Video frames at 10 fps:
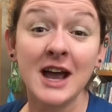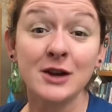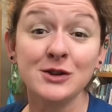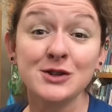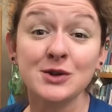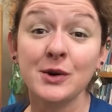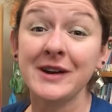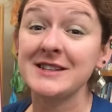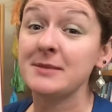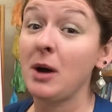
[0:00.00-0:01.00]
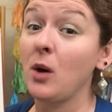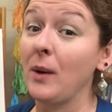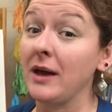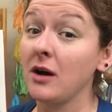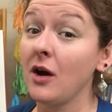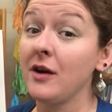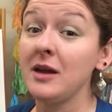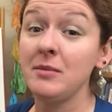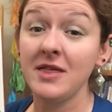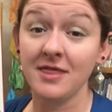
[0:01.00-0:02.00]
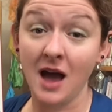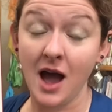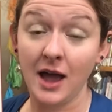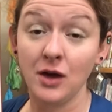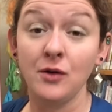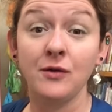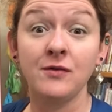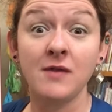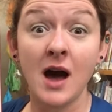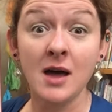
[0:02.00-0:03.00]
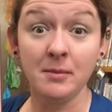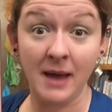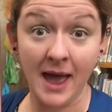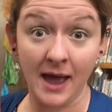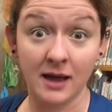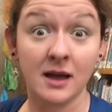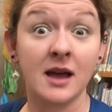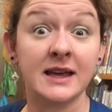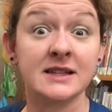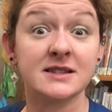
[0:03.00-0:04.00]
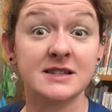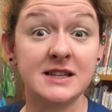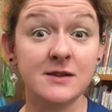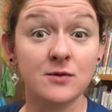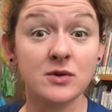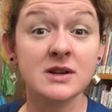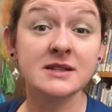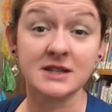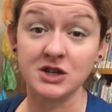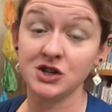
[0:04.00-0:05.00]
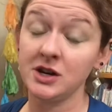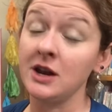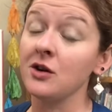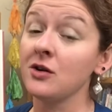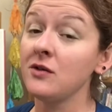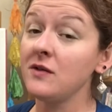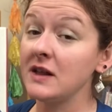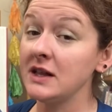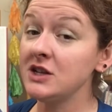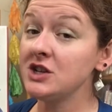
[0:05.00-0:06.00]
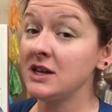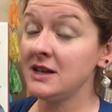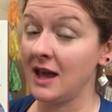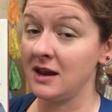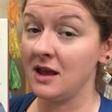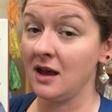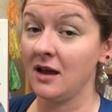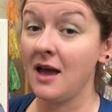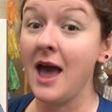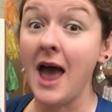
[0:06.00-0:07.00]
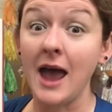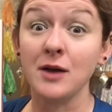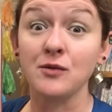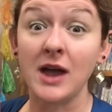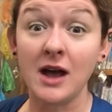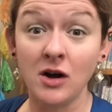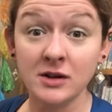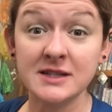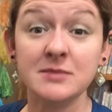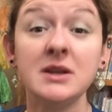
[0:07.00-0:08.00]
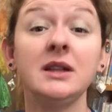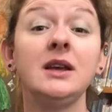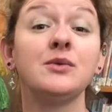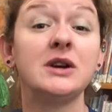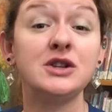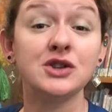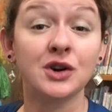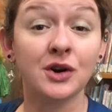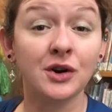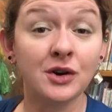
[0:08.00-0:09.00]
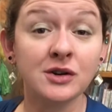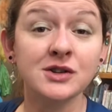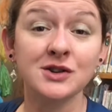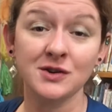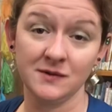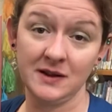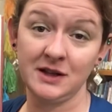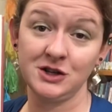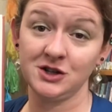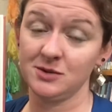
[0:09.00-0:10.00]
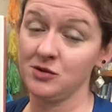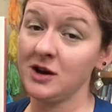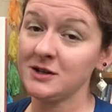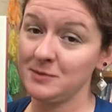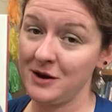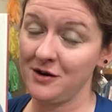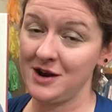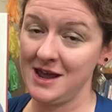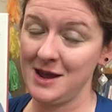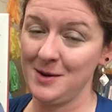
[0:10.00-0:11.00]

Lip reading: story is about Wangari Maathai, who fought back against deforestation in her village in Kenya and ultimately returned her village to prosperity.